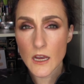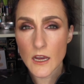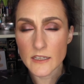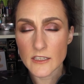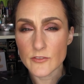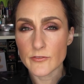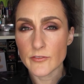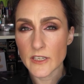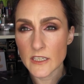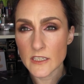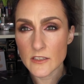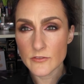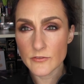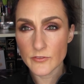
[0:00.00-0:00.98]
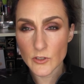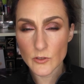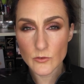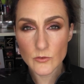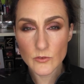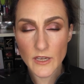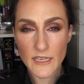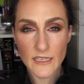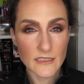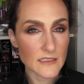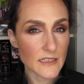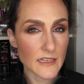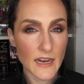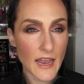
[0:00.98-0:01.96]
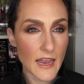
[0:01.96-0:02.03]
a definitive view, and
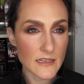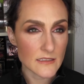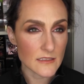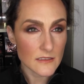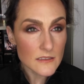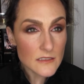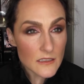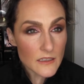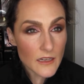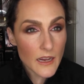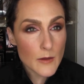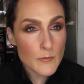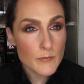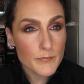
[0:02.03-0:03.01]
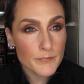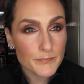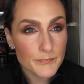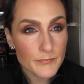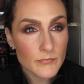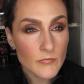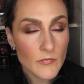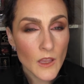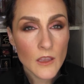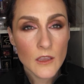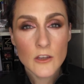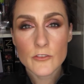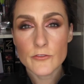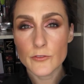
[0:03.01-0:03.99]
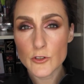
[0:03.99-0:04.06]
it hasn't.
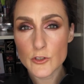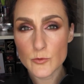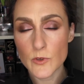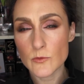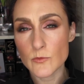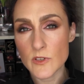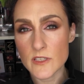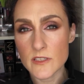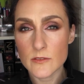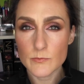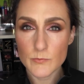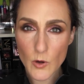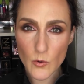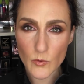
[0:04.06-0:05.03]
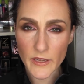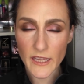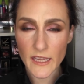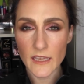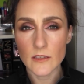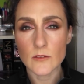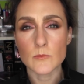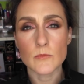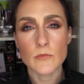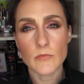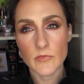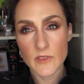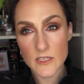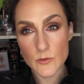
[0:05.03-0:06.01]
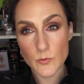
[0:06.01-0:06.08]
First one was okay.
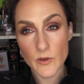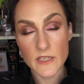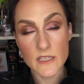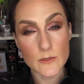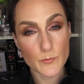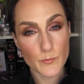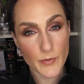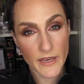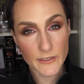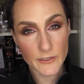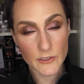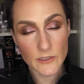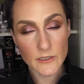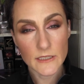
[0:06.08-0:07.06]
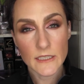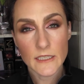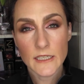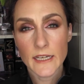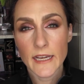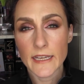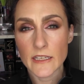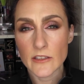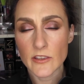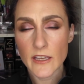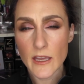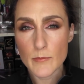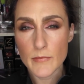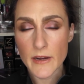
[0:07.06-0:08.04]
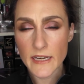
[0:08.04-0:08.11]
This one is better, and I think
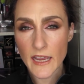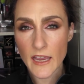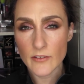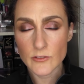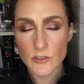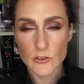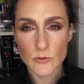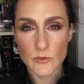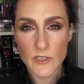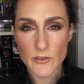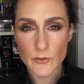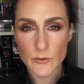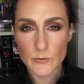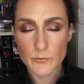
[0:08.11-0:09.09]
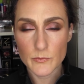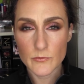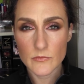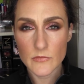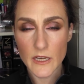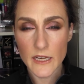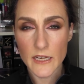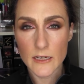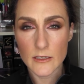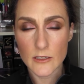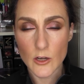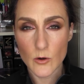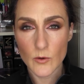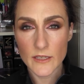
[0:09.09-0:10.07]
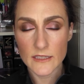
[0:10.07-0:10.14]
I might have to do another
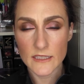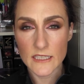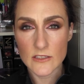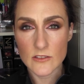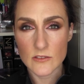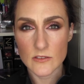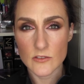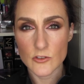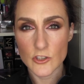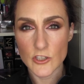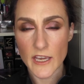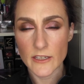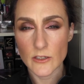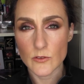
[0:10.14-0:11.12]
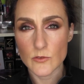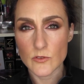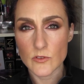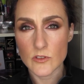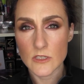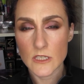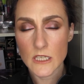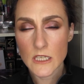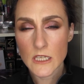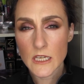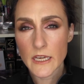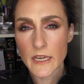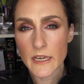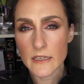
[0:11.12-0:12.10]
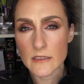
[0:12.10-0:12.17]
go at these shadows
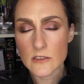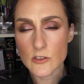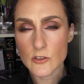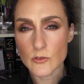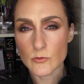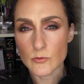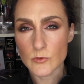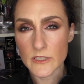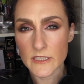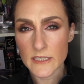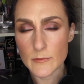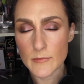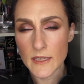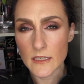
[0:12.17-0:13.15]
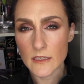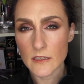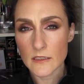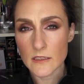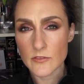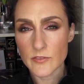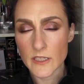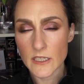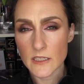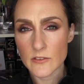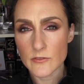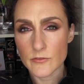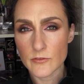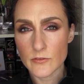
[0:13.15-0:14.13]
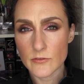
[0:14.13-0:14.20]
to really make a
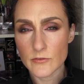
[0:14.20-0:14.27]
definitive